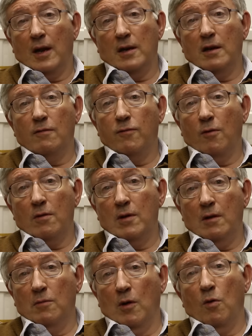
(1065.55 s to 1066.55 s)

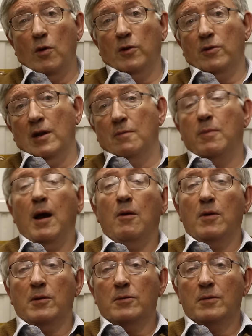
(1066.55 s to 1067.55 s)
1914, where all the great
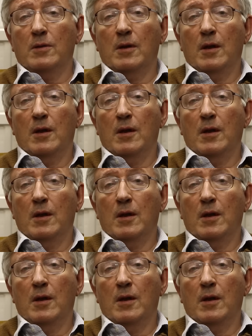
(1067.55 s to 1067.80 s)
powers